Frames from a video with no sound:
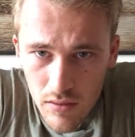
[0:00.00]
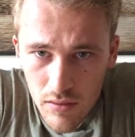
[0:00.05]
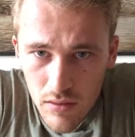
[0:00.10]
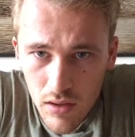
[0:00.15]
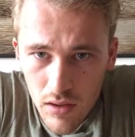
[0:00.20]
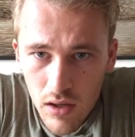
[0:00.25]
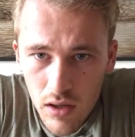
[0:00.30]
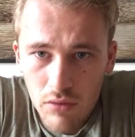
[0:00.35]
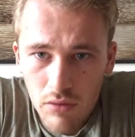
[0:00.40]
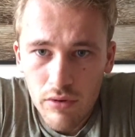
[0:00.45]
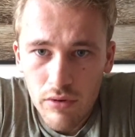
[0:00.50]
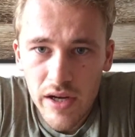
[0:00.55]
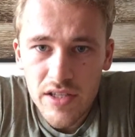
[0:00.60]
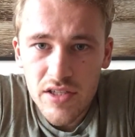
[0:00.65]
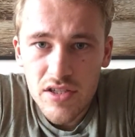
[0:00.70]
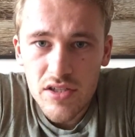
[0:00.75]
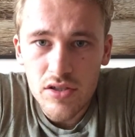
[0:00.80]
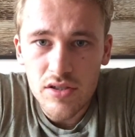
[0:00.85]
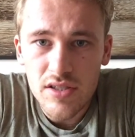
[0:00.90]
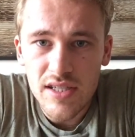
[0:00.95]
Oh,
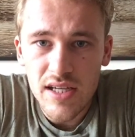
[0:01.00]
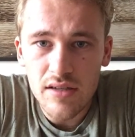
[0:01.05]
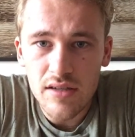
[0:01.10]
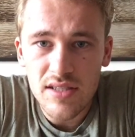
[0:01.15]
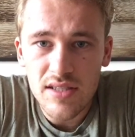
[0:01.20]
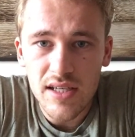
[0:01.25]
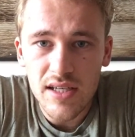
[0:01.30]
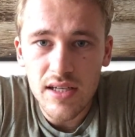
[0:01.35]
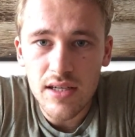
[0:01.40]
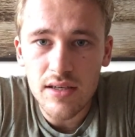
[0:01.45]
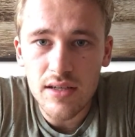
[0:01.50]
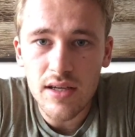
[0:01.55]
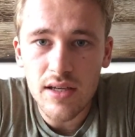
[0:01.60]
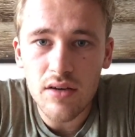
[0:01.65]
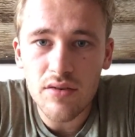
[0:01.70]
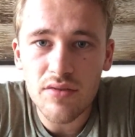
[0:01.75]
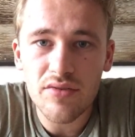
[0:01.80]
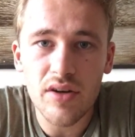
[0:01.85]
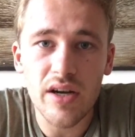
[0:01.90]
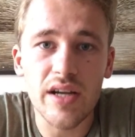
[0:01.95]
Rangers or Celtic?
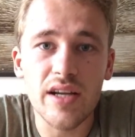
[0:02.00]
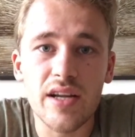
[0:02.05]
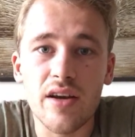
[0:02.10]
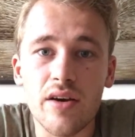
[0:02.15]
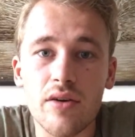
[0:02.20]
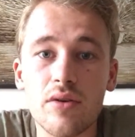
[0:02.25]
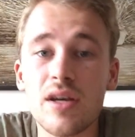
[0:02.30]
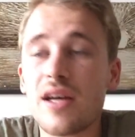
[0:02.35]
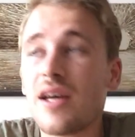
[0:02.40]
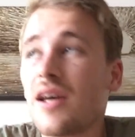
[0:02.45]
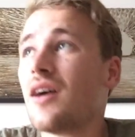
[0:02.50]
Alfredo.